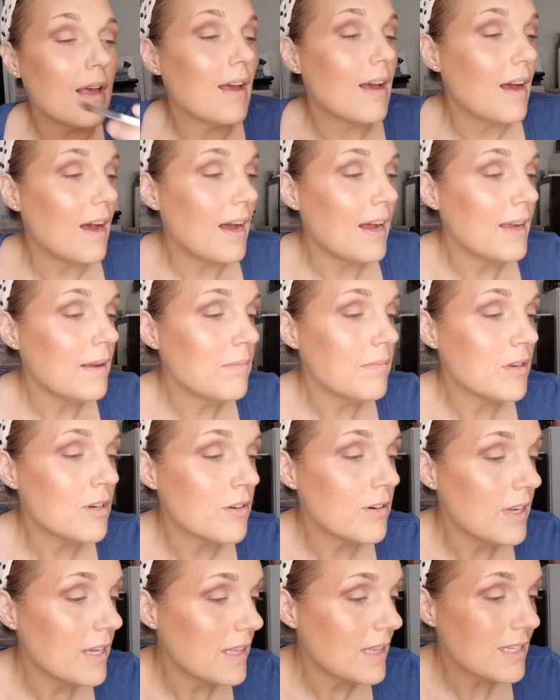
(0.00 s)
I am
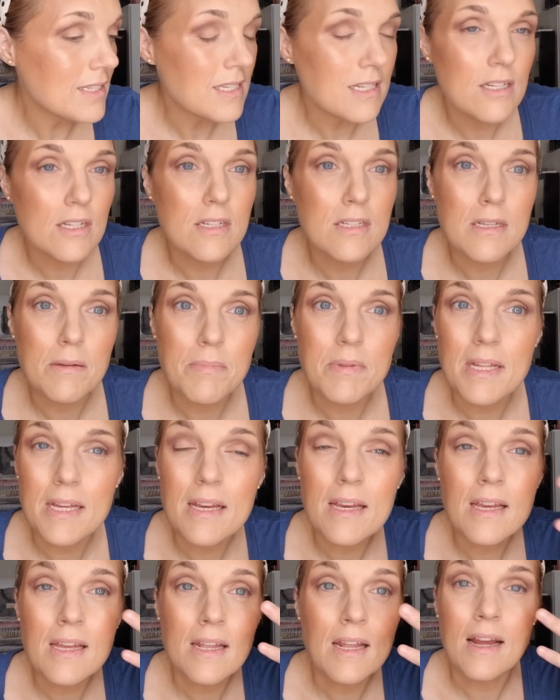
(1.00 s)
turning this into something.
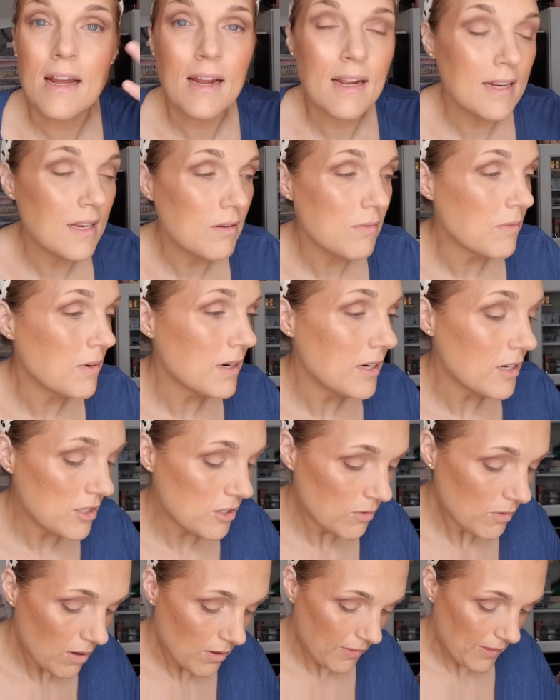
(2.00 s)
I didn't want to do
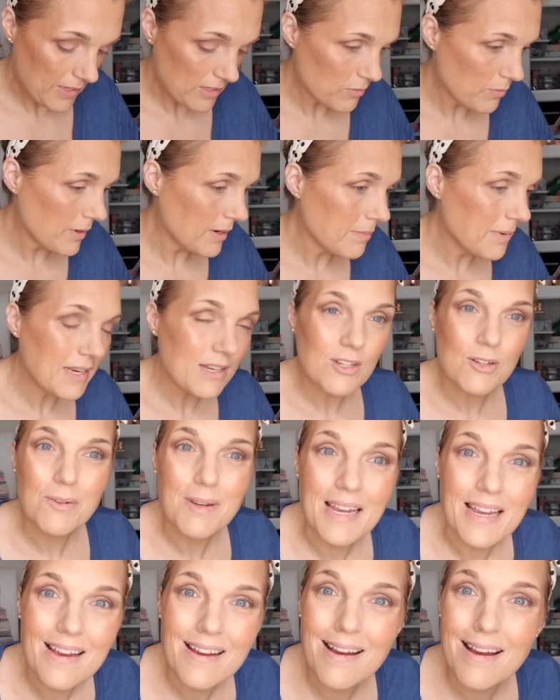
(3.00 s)
all this. What am I doing?
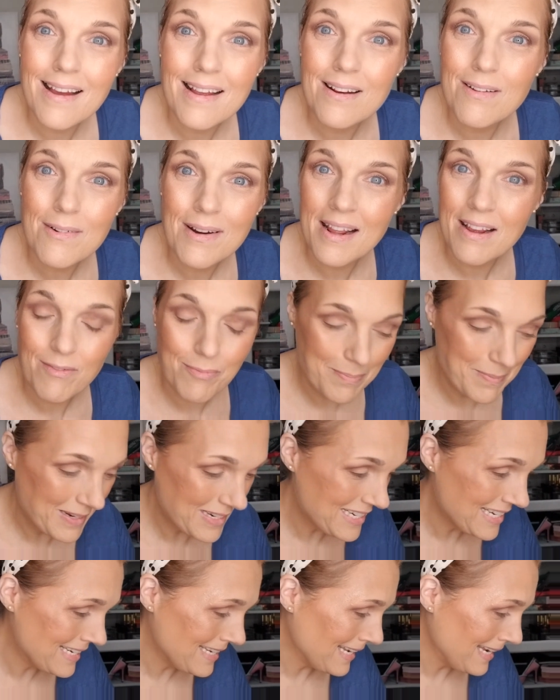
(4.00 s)
I don't have
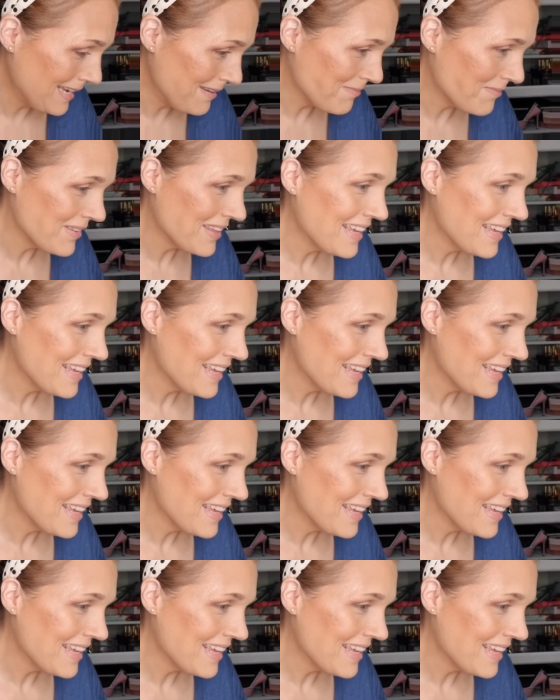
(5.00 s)
much time.